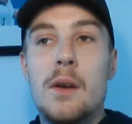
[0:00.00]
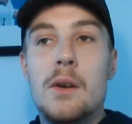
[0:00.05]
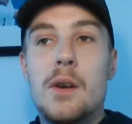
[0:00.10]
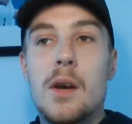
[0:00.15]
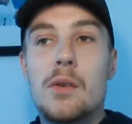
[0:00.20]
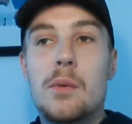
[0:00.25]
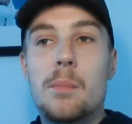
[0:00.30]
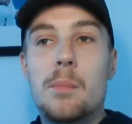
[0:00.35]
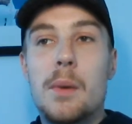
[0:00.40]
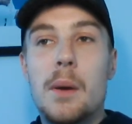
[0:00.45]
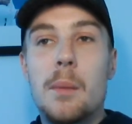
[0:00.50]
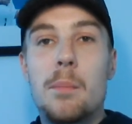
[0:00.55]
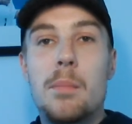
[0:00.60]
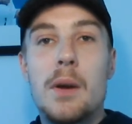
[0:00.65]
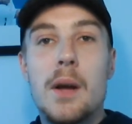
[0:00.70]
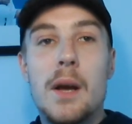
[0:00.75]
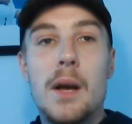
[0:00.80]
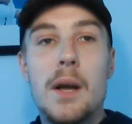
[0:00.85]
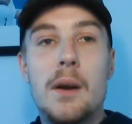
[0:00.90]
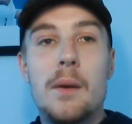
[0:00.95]
She hasn't been
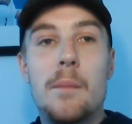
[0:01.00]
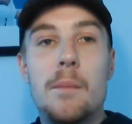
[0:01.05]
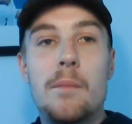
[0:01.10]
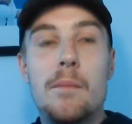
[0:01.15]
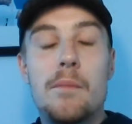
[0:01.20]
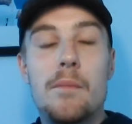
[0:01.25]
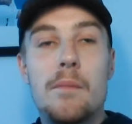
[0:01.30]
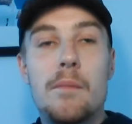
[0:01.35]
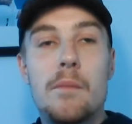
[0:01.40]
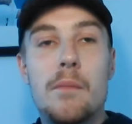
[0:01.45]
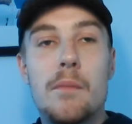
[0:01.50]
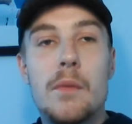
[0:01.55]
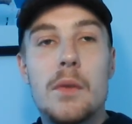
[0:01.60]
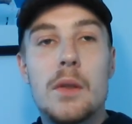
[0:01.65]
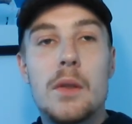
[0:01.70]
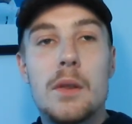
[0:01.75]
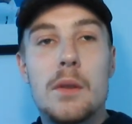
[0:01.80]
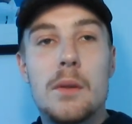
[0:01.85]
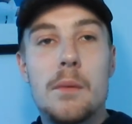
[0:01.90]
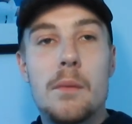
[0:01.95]
playing
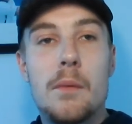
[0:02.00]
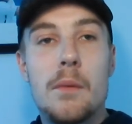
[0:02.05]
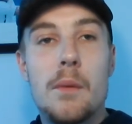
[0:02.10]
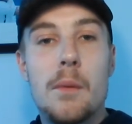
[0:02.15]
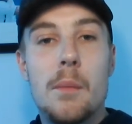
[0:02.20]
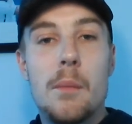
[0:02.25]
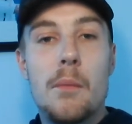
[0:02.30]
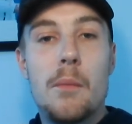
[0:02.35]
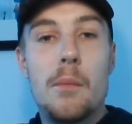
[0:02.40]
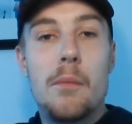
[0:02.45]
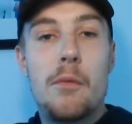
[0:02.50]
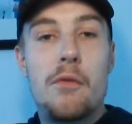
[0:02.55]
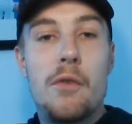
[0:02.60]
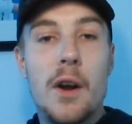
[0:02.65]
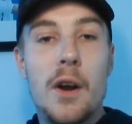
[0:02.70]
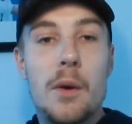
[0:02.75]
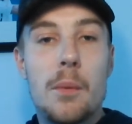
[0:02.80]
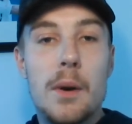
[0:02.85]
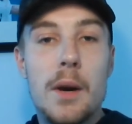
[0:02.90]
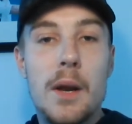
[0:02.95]

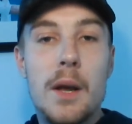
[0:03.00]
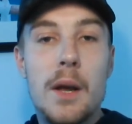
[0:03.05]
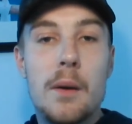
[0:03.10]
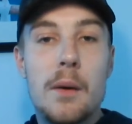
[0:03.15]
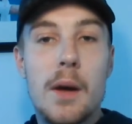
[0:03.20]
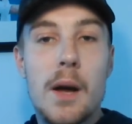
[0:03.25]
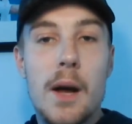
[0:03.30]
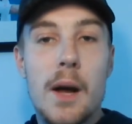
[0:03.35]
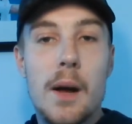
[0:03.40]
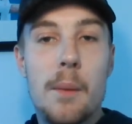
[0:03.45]
frequently